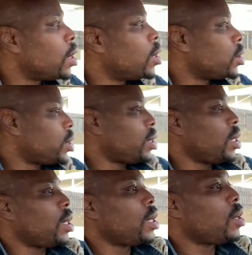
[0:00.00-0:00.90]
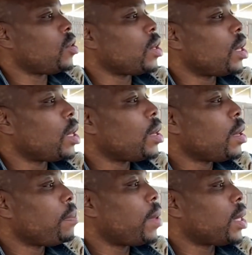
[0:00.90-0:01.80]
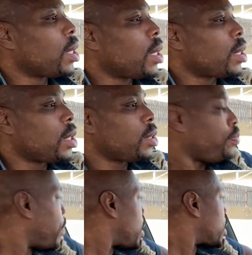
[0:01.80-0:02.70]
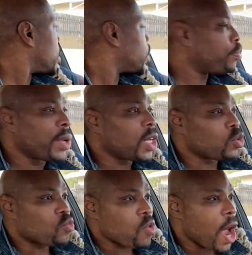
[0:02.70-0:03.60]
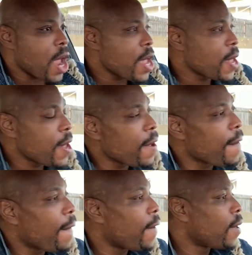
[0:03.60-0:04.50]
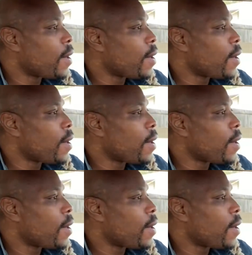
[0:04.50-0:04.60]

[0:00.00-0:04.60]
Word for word: Oh, shit, hell yeah. About to get this parking space right here.